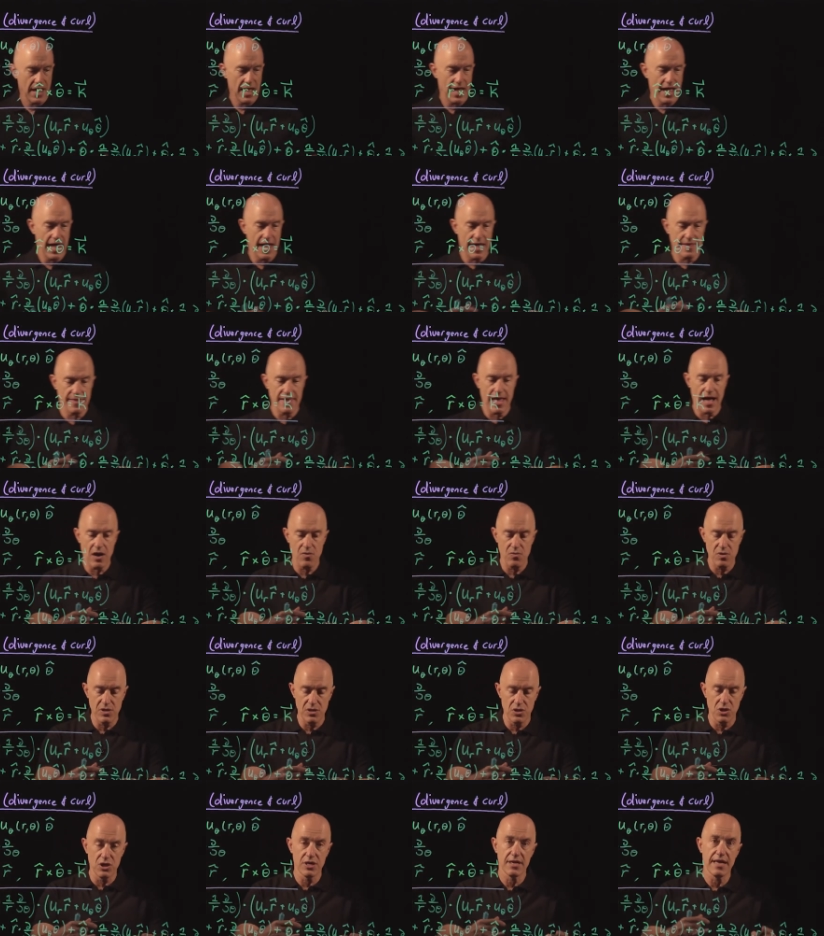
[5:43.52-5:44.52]
And now
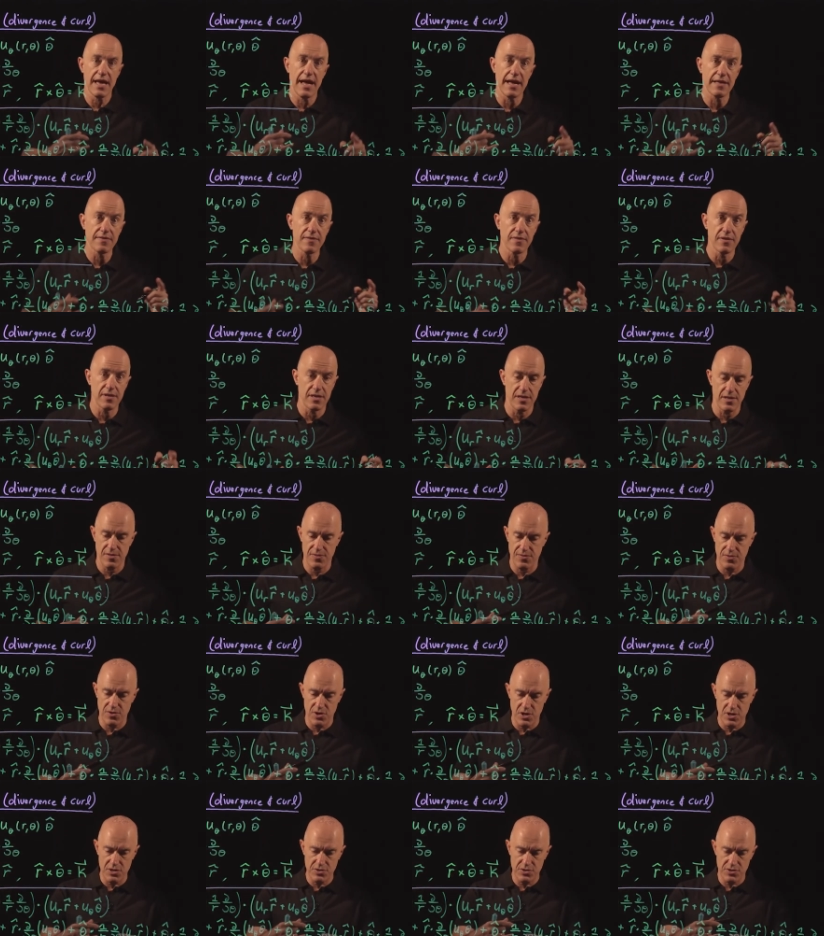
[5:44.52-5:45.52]
we look at the
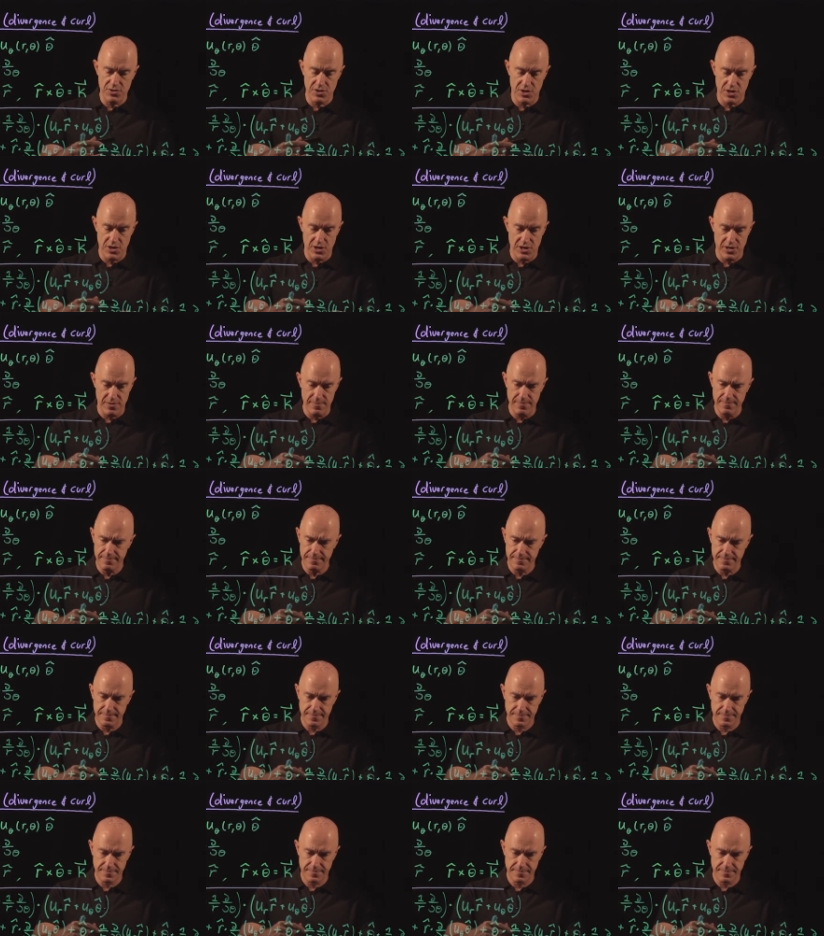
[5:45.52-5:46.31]
third term.